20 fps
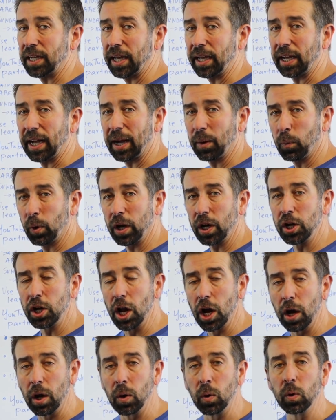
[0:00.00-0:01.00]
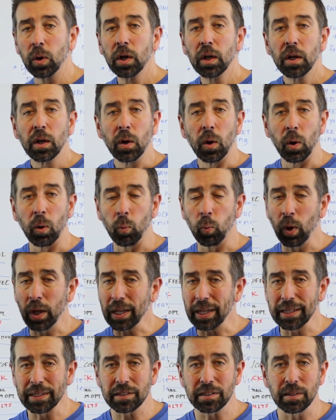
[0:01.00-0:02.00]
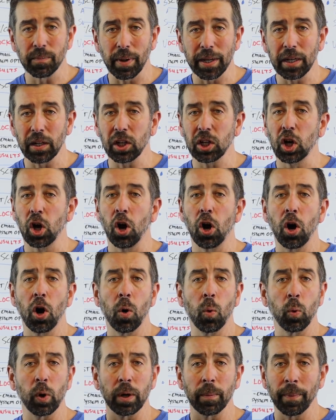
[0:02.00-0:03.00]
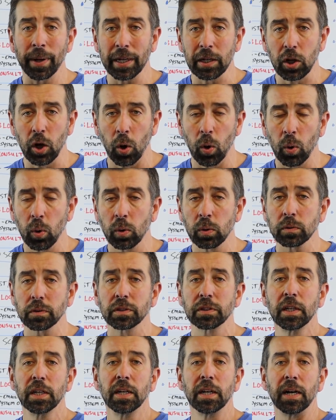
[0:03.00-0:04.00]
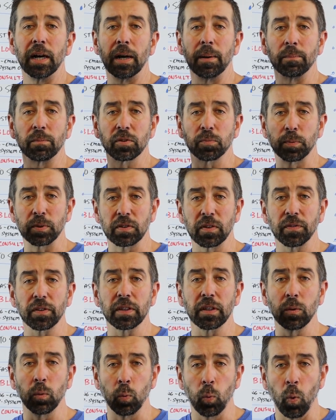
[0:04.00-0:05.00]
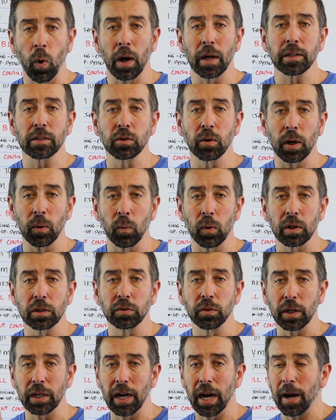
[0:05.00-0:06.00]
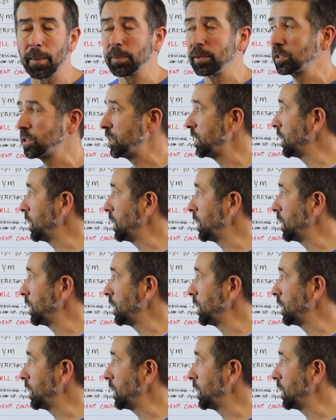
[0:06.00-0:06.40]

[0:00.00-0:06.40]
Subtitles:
day. I want to know, well, what list am I going to call? What are my goals? Specifically, what do I want to accomplish